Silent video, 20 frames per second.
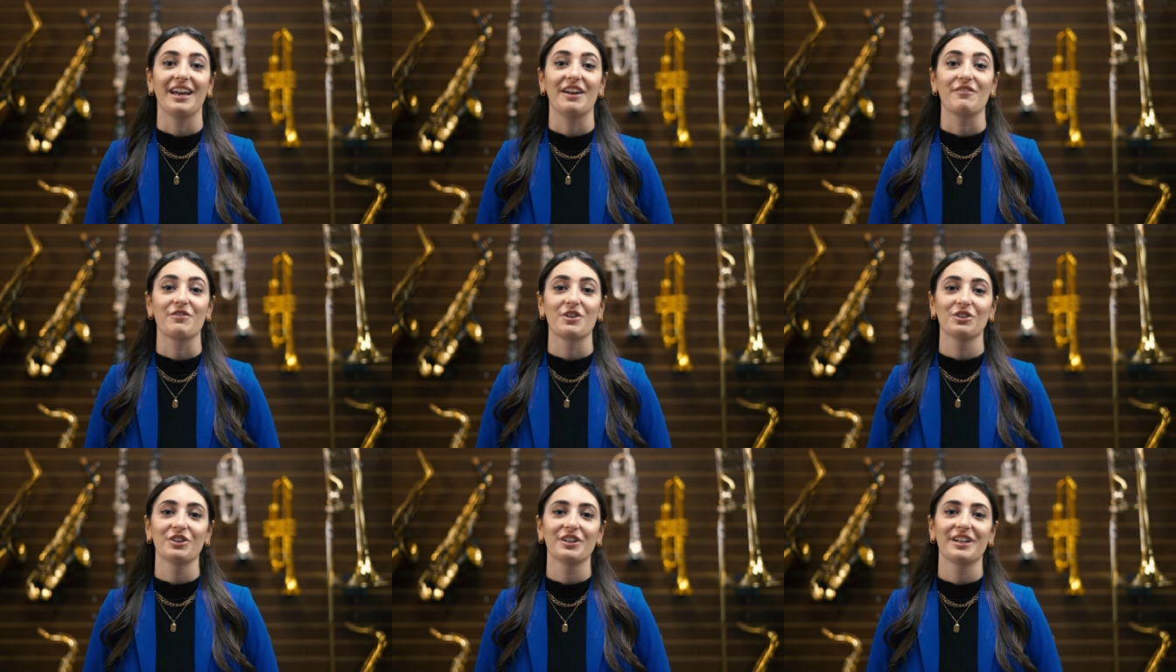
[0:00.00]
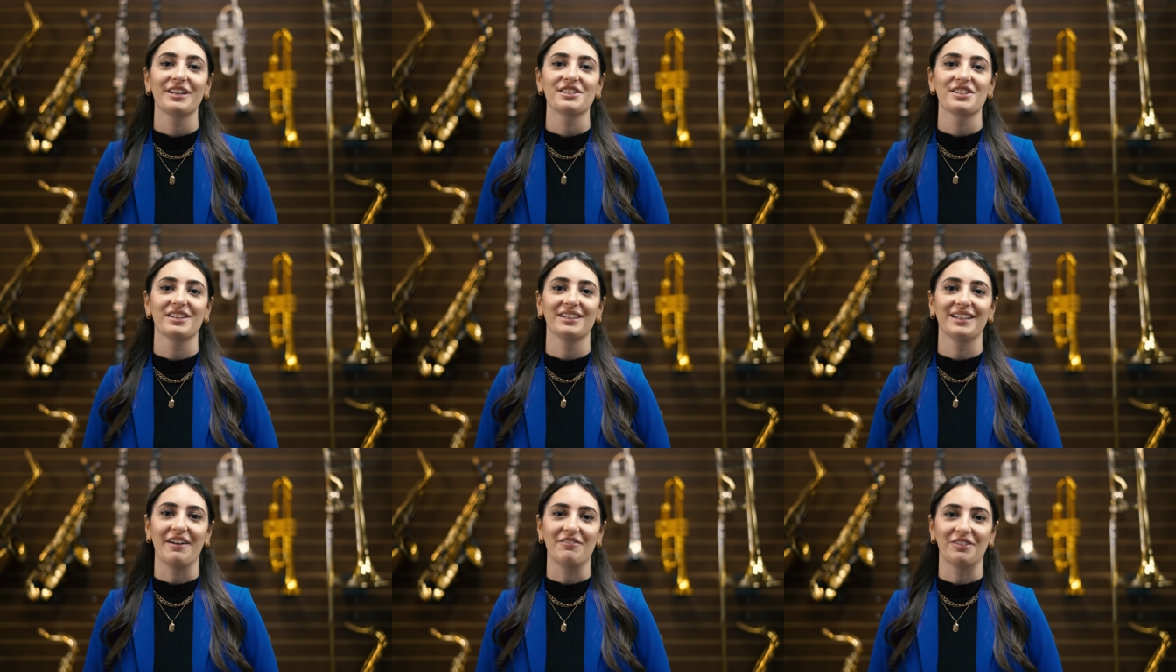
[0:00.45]
If you're looking
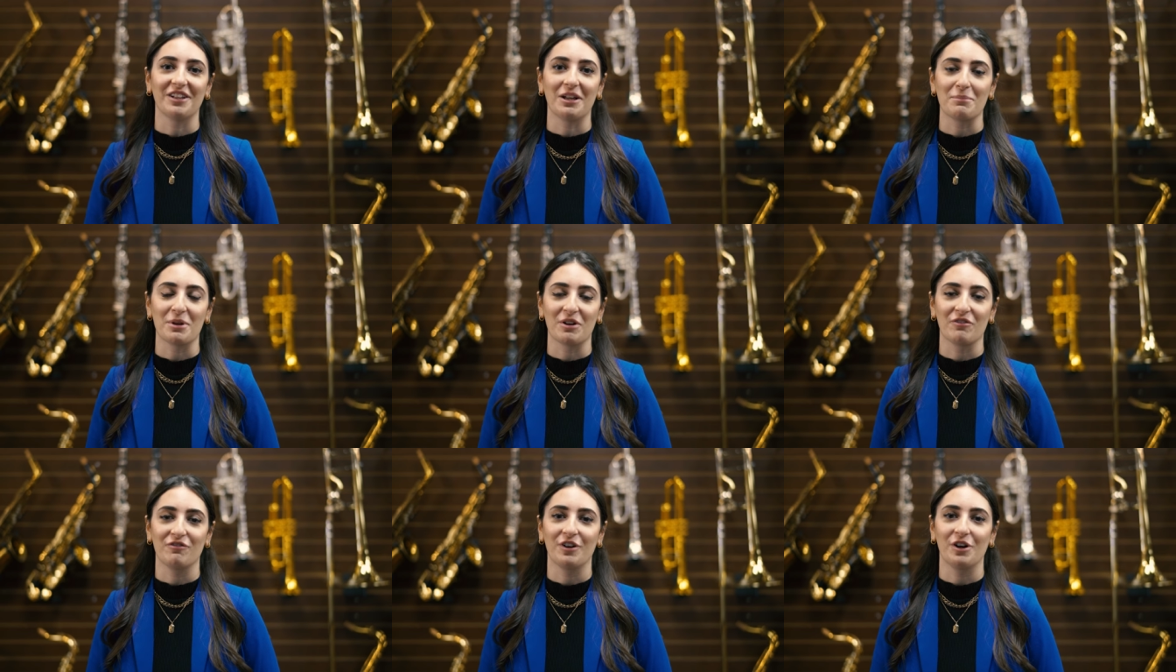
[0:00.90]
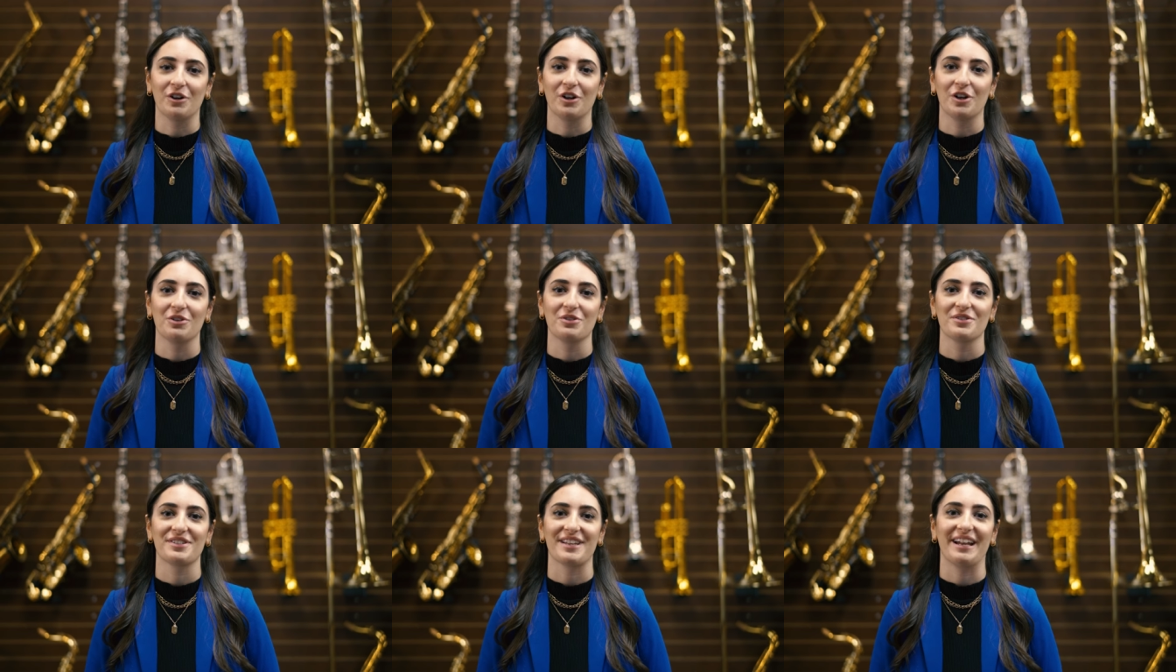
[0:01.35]
to level up your
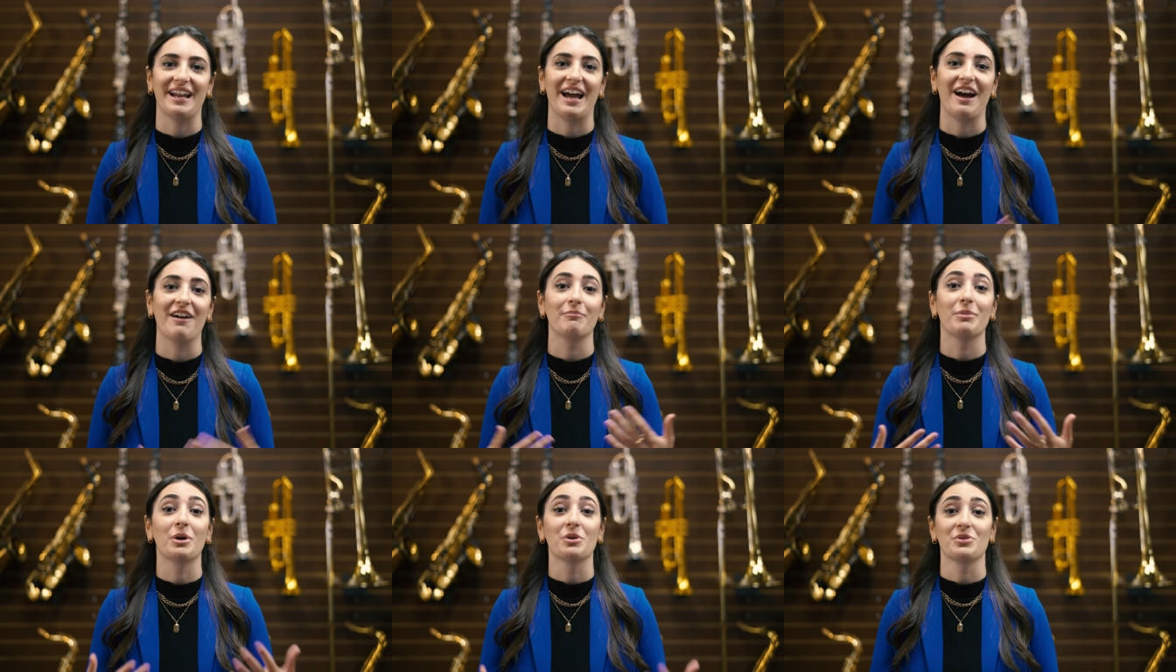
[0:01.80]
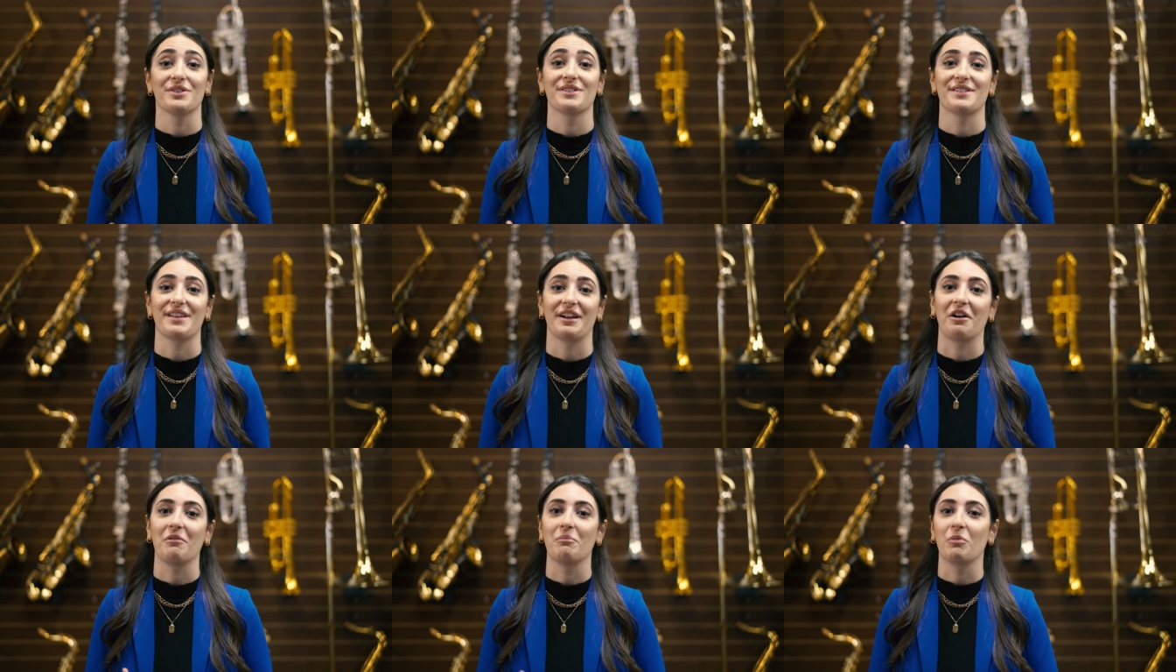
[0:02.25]
photos and have
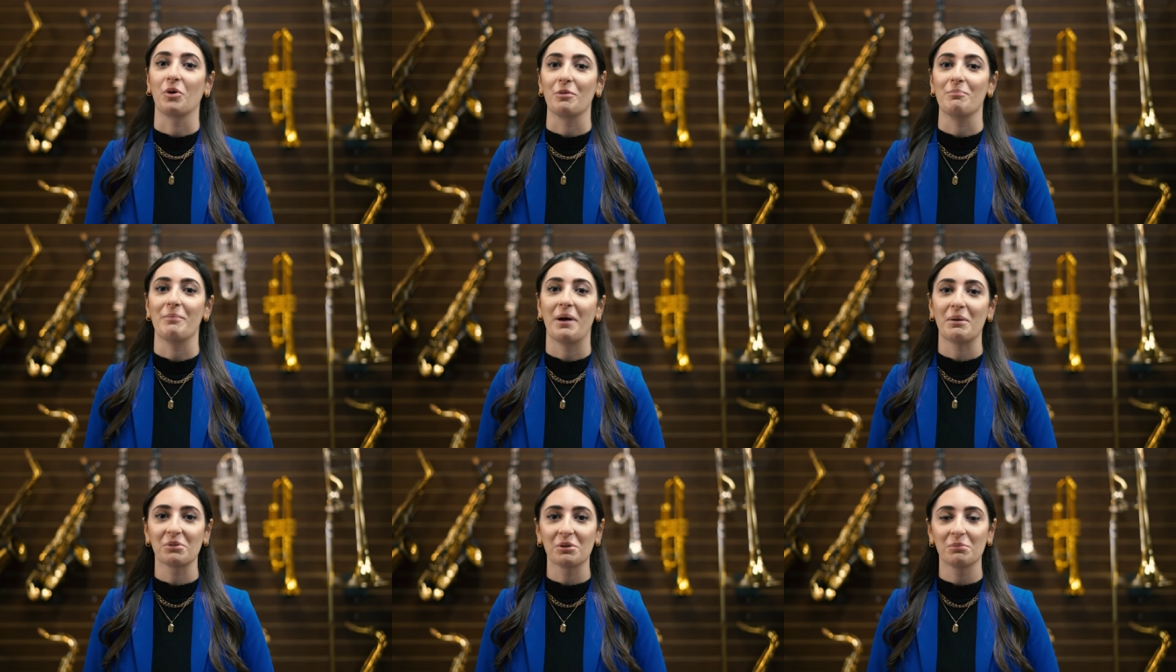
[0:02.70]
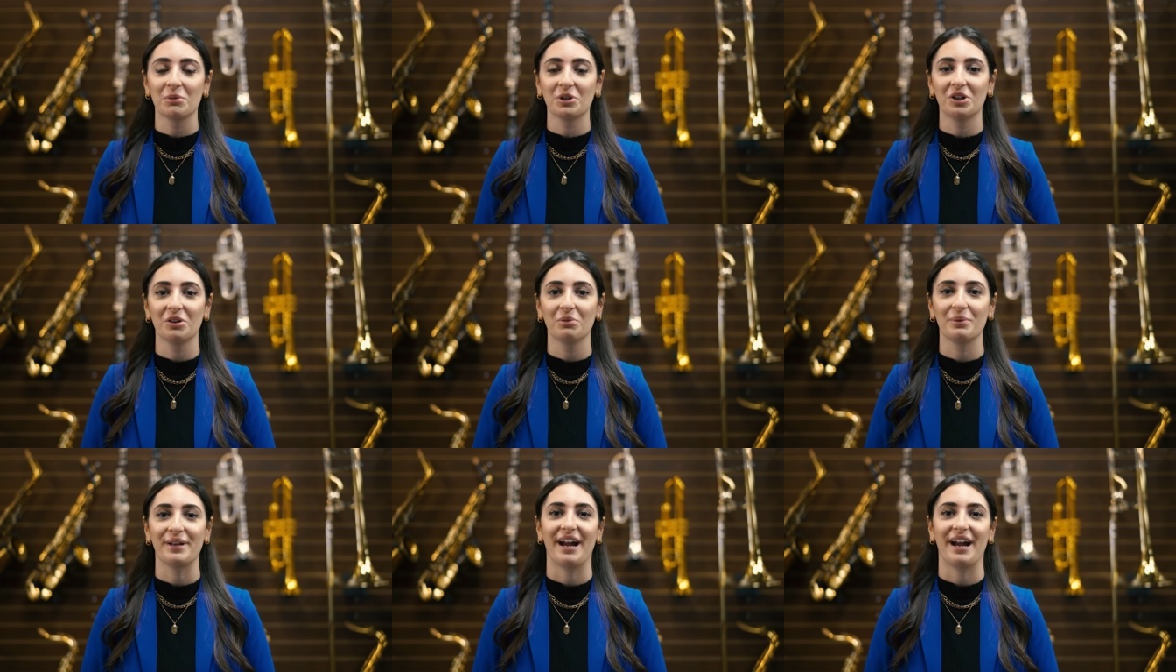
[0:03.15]
poses that are more memorable,